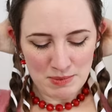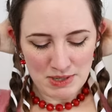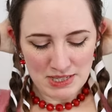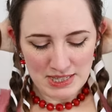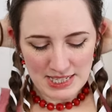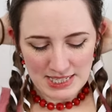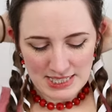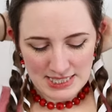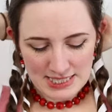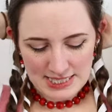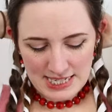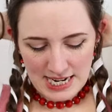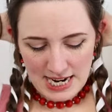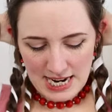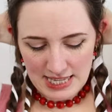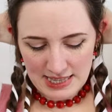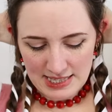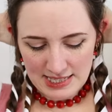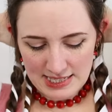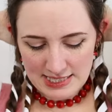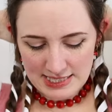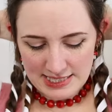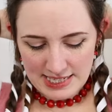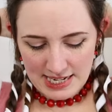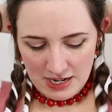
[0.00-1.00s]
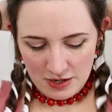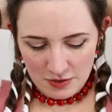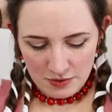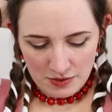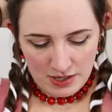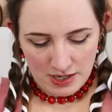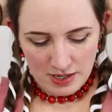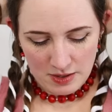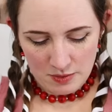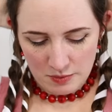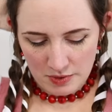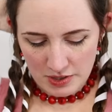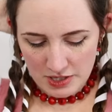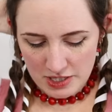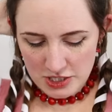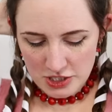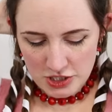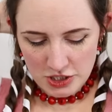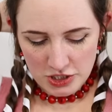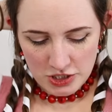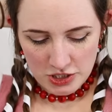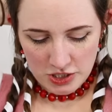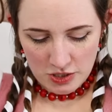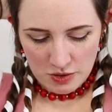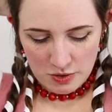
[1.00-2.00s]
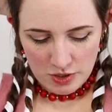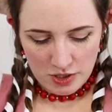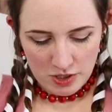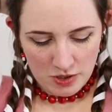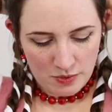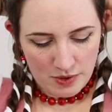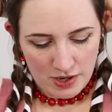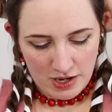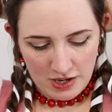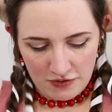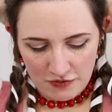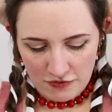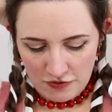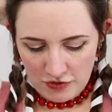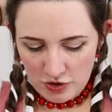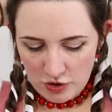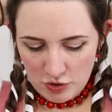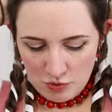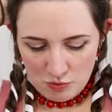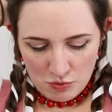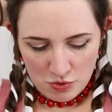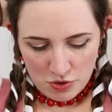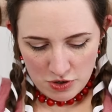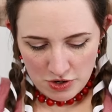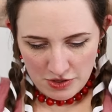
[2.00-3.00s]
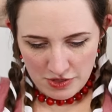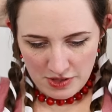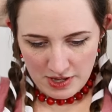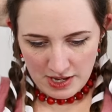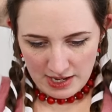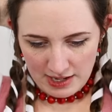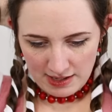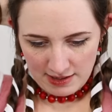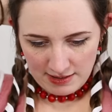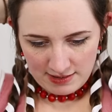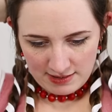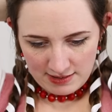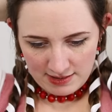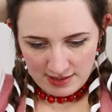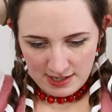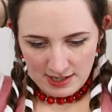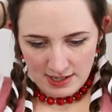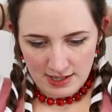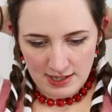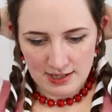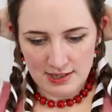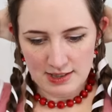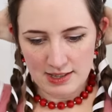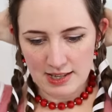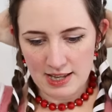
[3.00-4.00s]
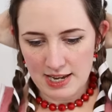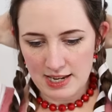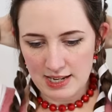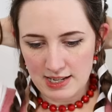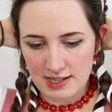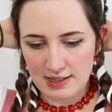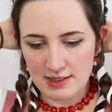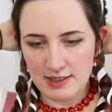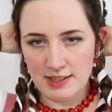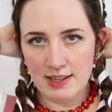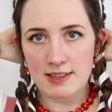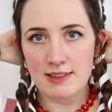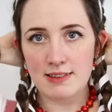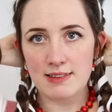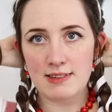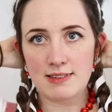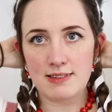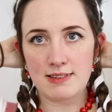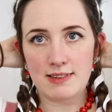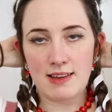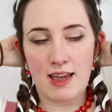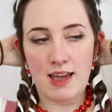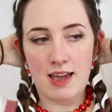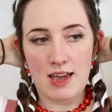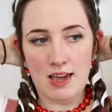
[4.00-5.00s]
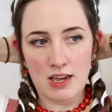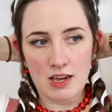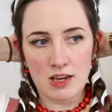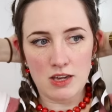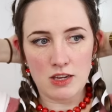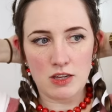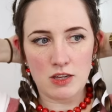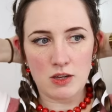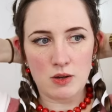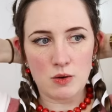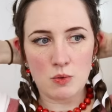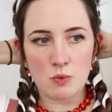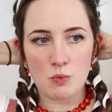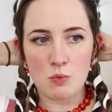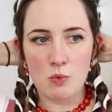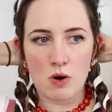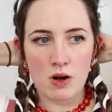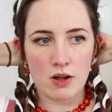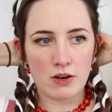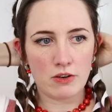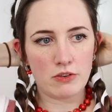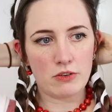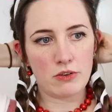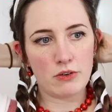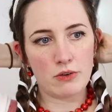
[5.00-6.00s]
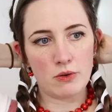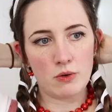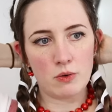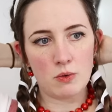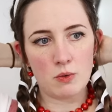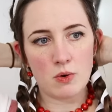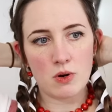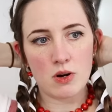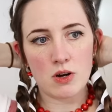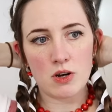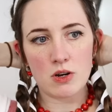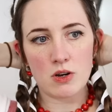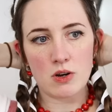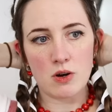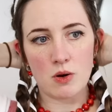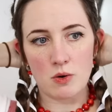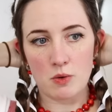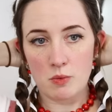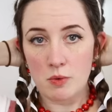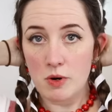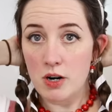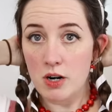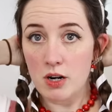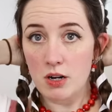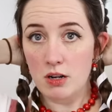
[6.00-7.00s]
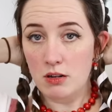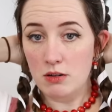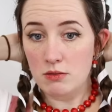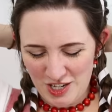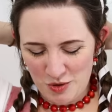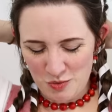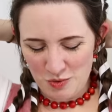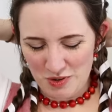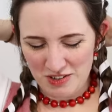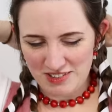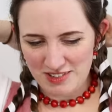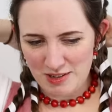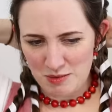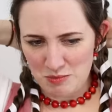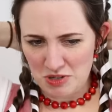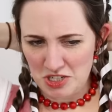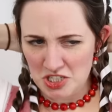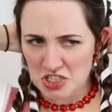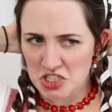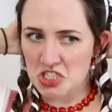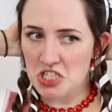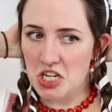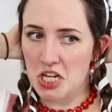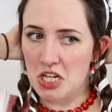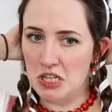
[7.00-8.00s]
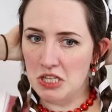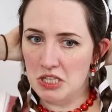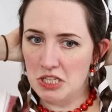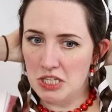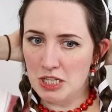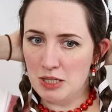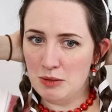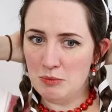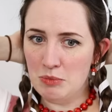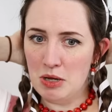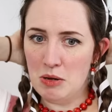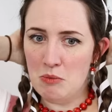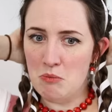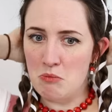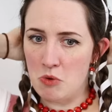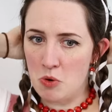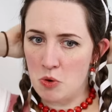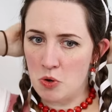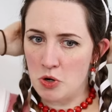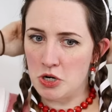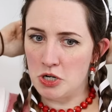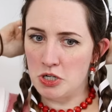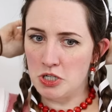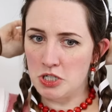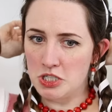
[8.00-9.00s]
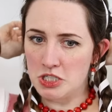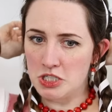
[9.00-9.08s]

But let's take this down. I want to show you a few more things. Like, let's say you want to go to work. You want something just a little bit more